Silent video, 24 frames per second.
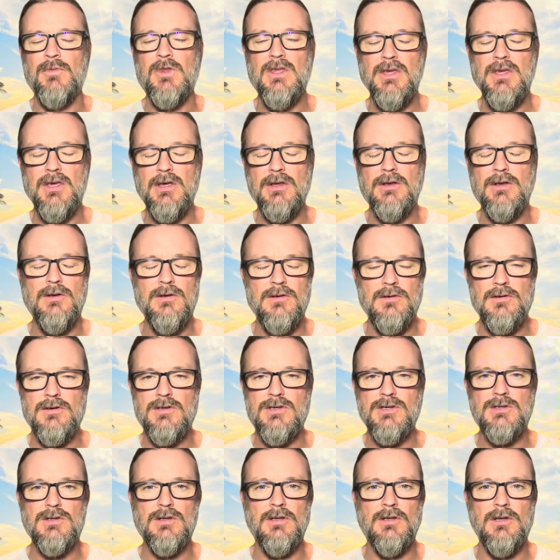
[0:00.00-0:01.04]
get
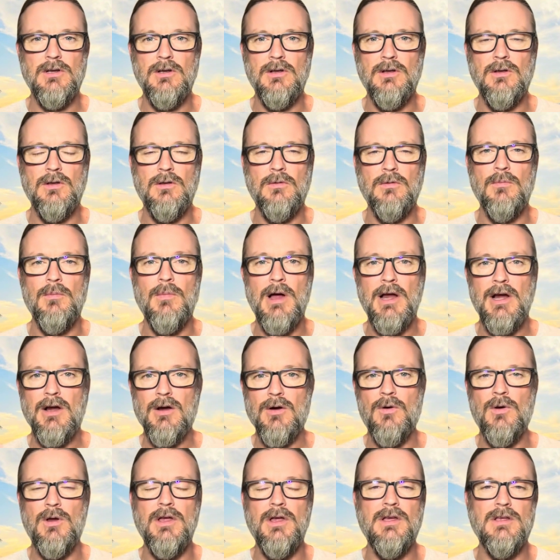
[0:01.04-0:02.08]
just little
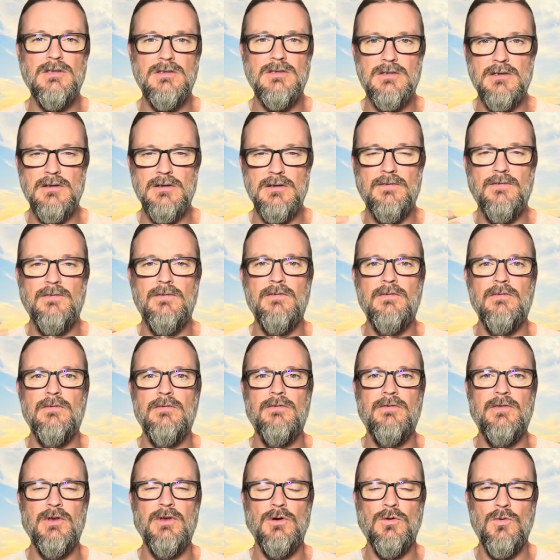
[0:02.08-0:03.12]
micro hits of
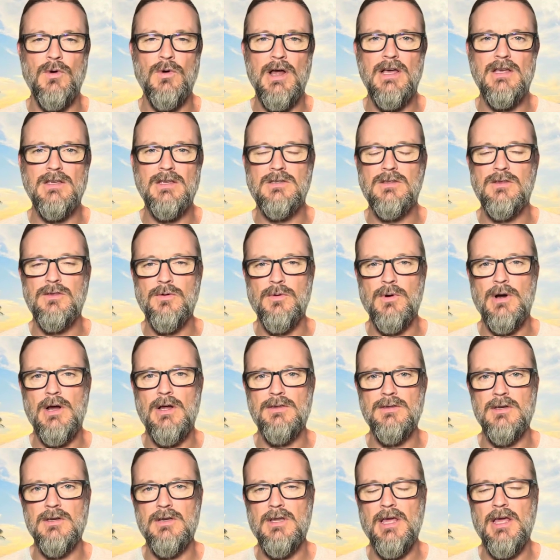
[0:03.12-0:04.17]
feel rest
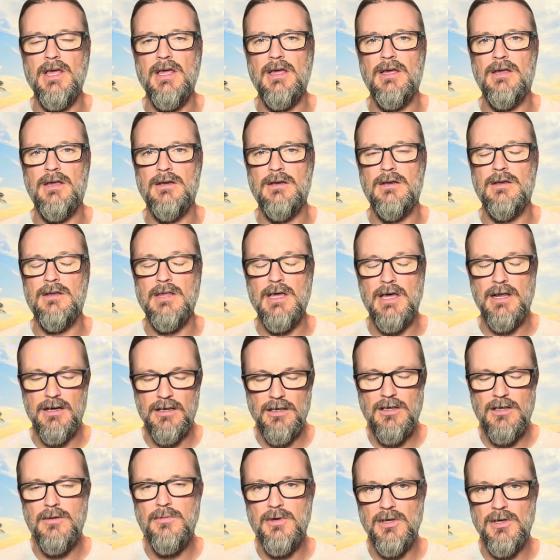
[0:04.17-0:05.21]
throughout the day, and that
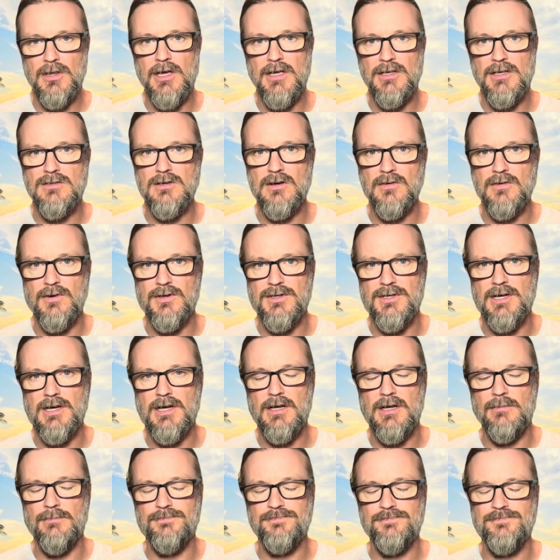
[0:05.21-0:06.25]
accumulates over
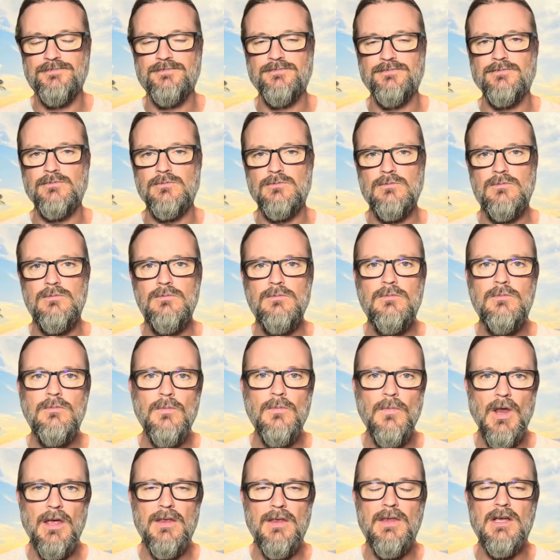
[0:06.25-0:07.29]
time.
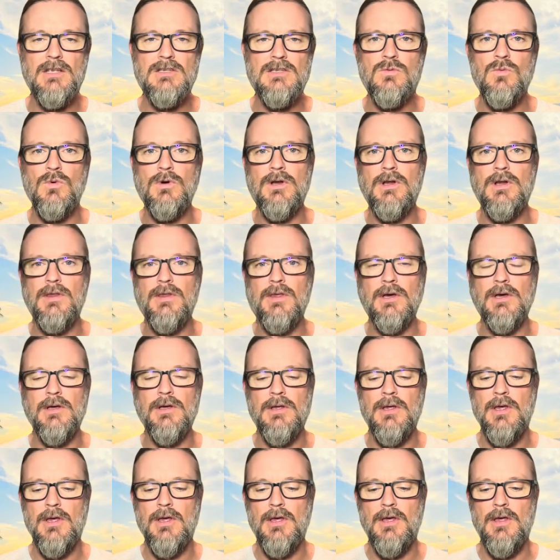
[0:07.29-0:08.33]
And that's one of the
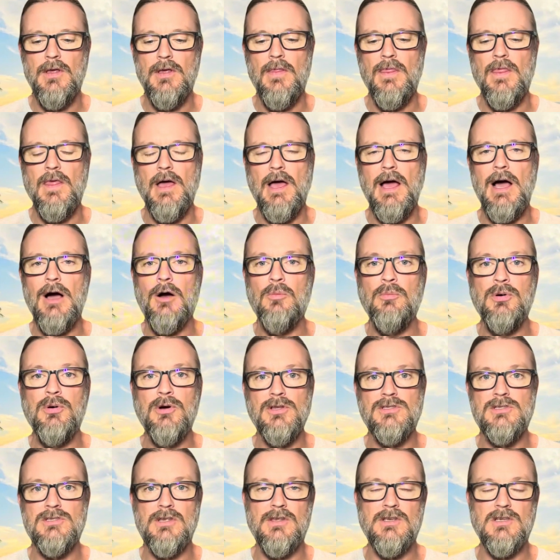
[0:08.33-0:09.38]

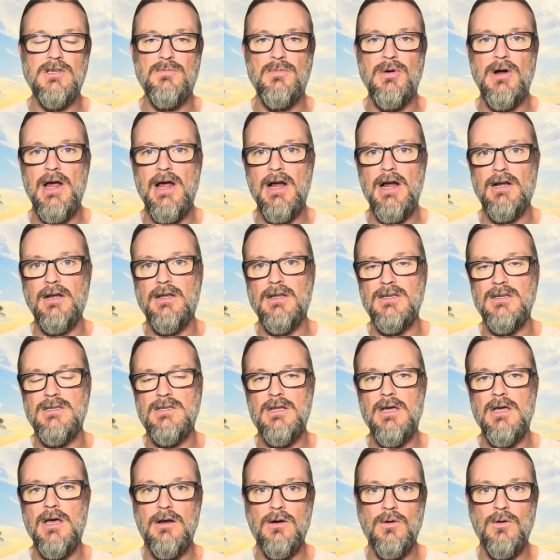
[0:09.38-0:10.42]
outputs of this practice,
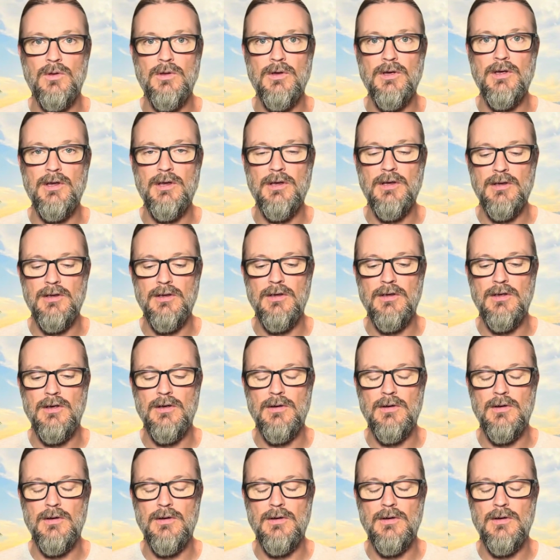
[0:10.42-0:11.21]
not only